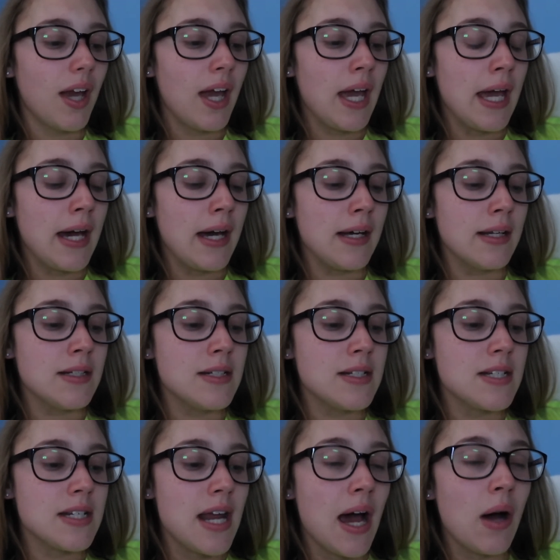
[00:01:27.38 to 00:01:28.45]

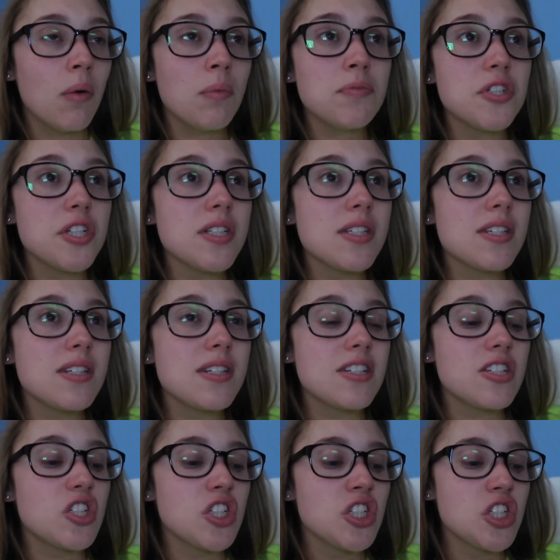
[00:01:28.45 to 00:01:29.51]
and now I'm just
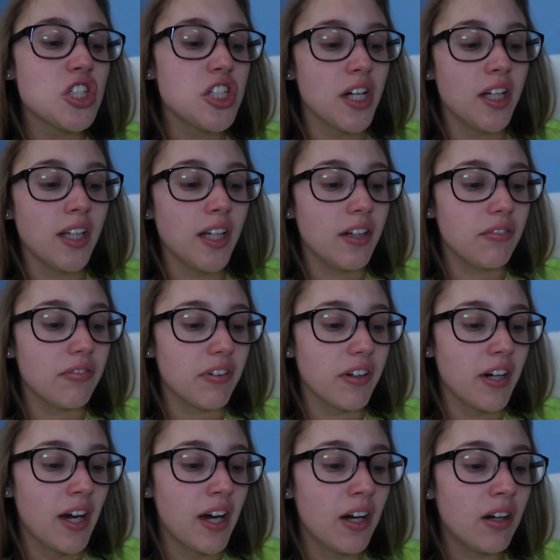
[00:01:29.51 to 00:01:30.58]
just chilling for
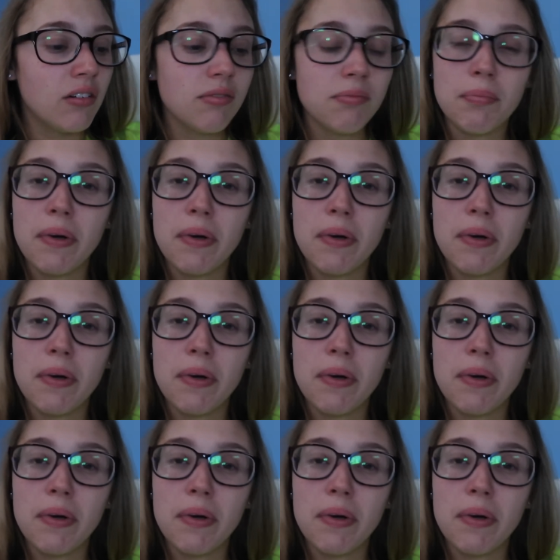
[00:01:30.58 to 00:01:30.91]
now,